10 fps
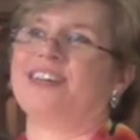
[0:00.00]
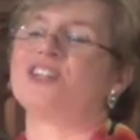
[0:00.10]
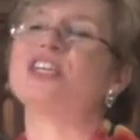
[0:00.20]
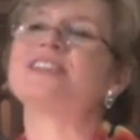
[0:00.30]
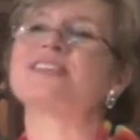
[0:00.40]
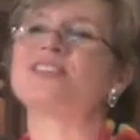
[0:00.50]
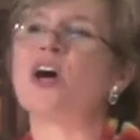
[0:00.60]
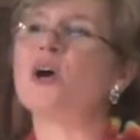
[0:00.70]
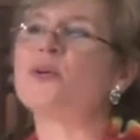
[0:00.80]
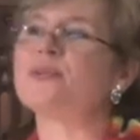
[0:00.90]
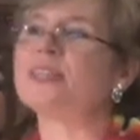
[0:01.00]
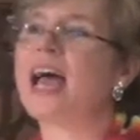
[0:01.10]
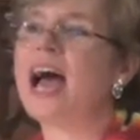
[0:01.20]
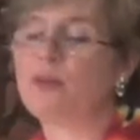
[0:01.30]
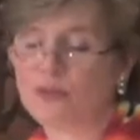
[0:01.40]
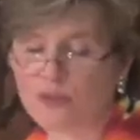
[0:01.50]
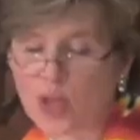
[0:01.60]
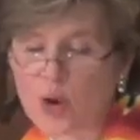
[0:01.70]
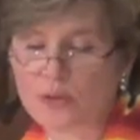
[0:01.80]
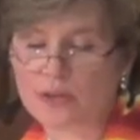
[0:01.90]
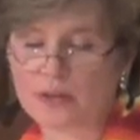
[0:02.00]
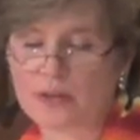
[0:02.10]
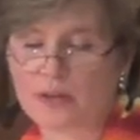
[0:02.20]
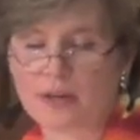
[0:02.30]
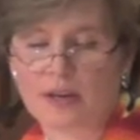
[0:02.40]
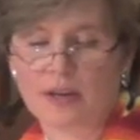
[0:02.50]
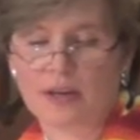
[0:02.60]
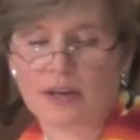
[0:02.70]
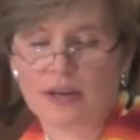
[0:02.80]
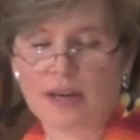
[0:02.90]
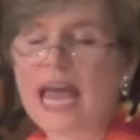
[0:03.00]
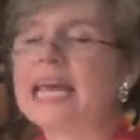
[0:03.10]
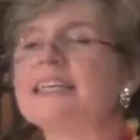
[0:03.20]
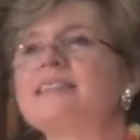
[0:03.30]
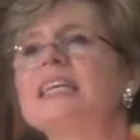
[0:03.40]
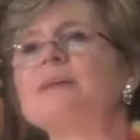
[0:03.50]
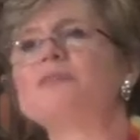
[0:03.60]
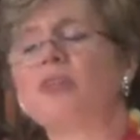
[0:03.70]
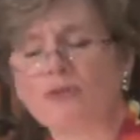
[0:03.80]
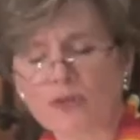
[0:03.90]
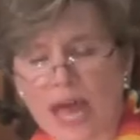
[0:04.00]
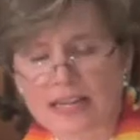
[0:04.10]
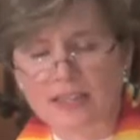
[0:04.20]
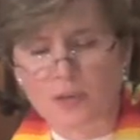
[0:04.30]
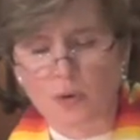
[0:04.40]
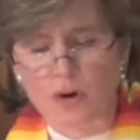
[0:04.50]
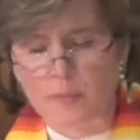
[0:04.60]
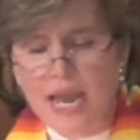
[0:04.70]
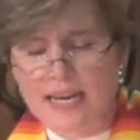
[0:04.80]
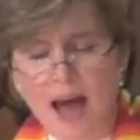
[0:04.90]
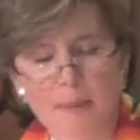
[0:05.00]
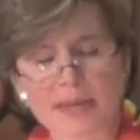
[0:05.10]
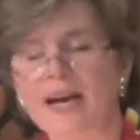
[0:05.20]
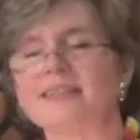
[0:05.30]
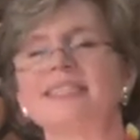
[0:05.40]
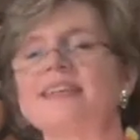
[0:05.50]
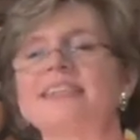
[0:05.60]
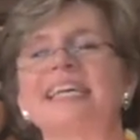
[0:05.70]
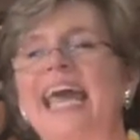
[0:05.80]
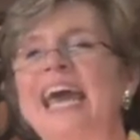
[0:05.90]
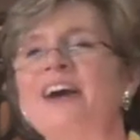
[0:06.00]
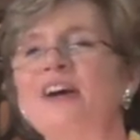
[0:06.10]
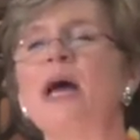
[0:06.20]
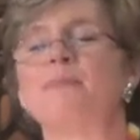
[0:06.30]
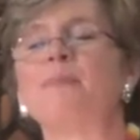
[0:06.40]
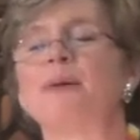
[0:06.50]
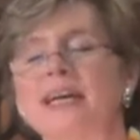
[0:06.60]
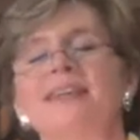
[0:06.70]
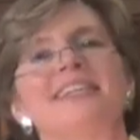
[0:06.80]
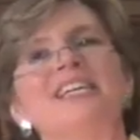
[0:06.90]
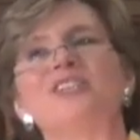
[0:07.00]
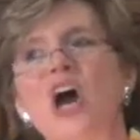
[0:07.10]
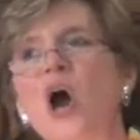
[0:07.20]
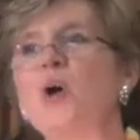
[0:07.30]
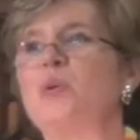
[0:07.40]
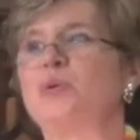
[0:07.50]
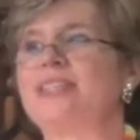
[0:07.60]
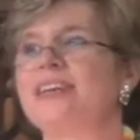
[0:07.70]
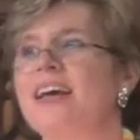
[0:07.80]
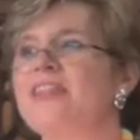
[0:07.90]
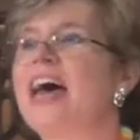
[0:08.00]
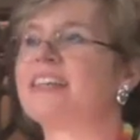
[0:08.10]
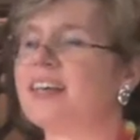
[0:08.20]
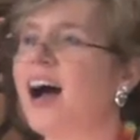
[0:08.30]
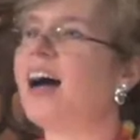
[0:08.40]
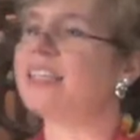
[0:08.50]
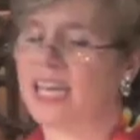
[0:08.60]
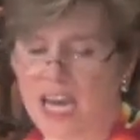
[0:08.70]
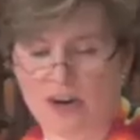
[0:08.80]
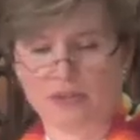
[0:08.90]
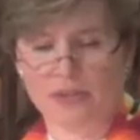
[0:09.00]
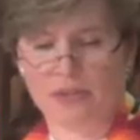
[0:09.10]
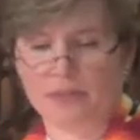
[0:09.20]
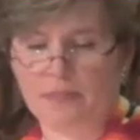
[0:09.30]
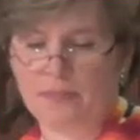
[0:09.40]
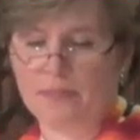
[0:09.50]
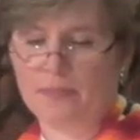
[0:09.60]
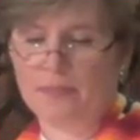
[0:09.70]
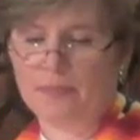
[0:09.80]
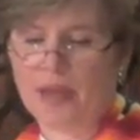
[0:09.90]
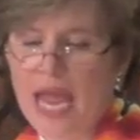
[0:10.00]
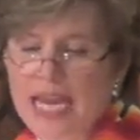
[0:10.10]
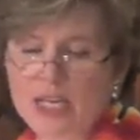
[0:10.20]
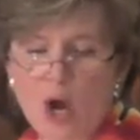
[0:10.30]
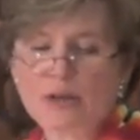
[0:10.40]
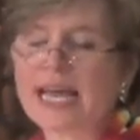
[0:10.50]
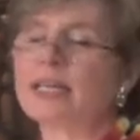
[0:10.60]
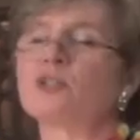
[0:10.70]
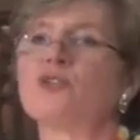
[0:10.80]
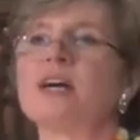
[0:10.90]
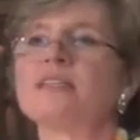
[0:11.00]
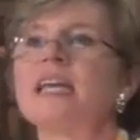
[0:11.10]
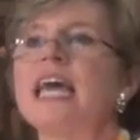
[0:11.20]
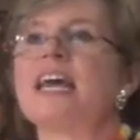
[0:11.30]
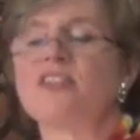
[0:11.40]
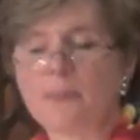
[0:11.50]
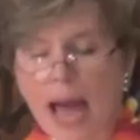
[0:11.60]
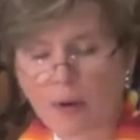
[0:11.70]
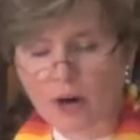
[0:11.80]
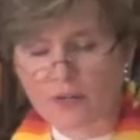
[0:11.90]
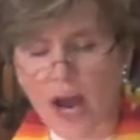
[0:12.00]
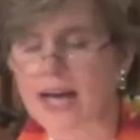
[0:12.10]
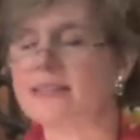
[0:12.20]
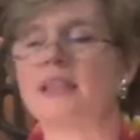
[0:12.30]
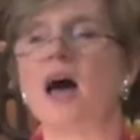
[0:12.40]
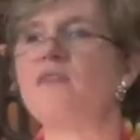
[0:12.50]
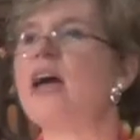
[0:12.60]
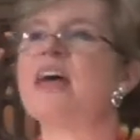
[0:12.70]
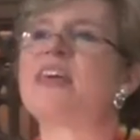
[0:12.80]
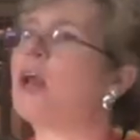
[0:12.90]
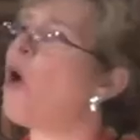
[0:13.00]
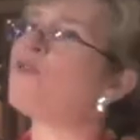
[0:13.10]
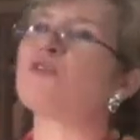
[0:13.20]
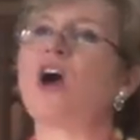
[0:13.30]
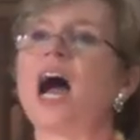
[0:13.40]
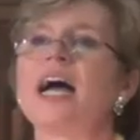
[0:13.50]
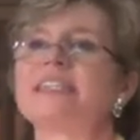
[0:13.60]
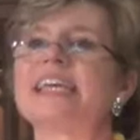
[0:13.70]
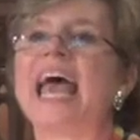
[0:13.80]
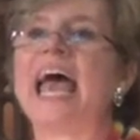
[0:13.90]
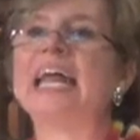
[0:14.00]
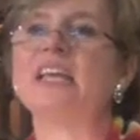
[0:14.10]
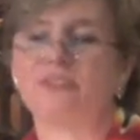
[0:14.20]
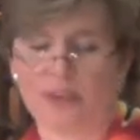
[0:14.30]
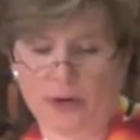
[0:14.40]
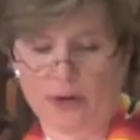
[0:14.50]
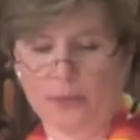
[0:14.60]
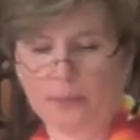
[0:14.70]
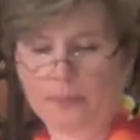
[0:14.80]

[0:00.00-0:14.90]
Jesus knows how to float. He sleeps through that storm, not because he doesn't care, but because he knows that God cares. He knows how to trust in the power of God's love that overrides any fear.